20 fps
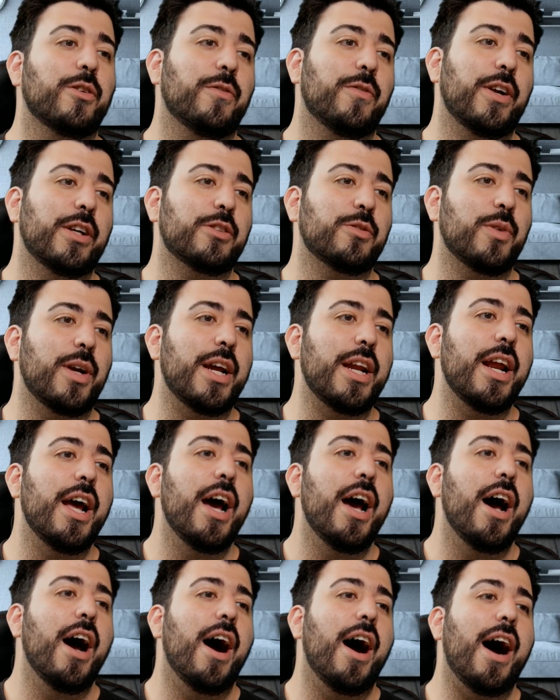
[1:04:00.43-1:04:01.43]
hertz refresh rate,
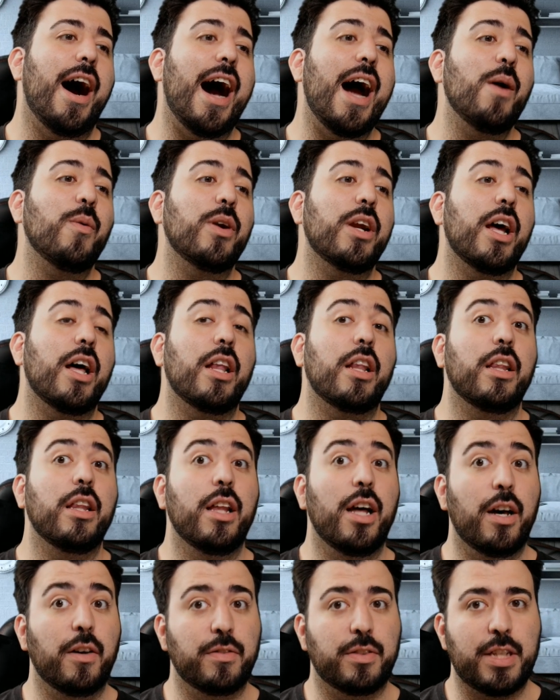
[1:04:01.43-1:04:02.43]
I would
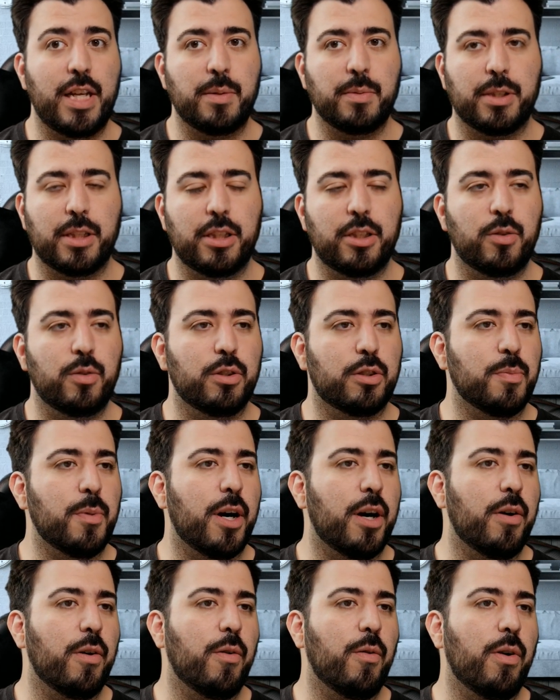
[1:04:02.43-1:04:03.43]
love Samsung to do a
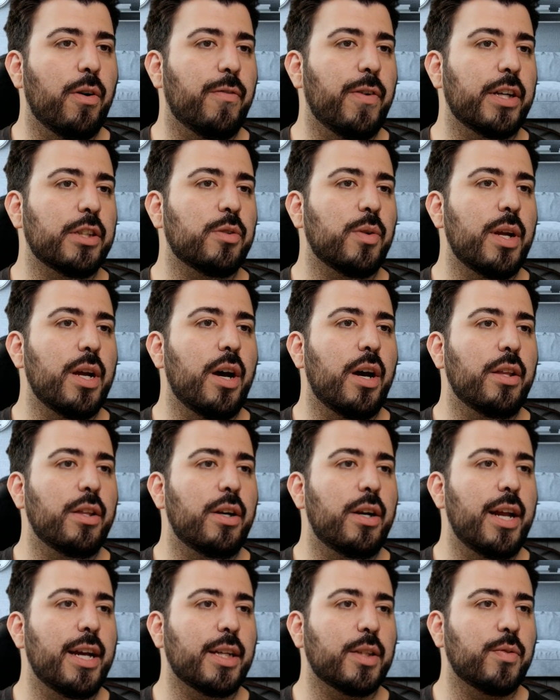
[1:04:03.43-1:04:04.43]
smart refresh rate on
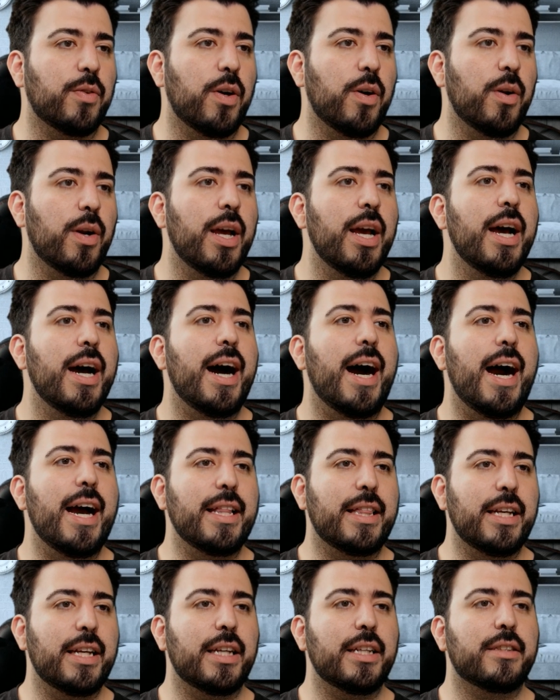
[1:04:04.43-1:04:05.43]
their next phone.
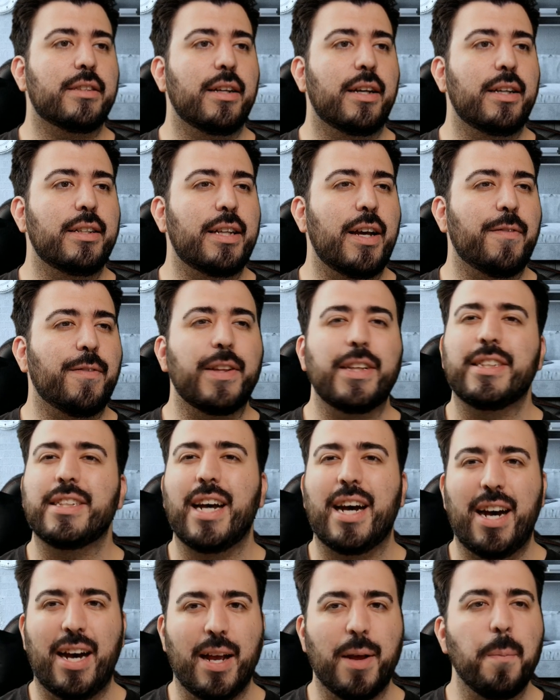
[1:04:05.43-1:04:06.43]
I think it's a definitely
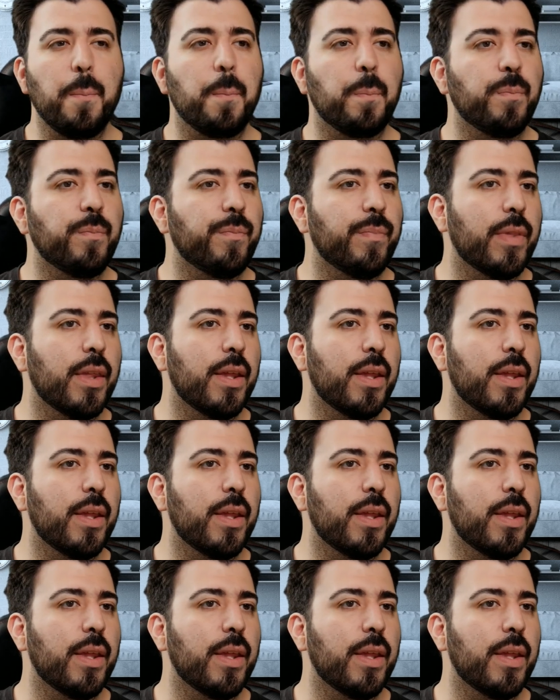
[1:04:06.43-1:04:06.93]
time.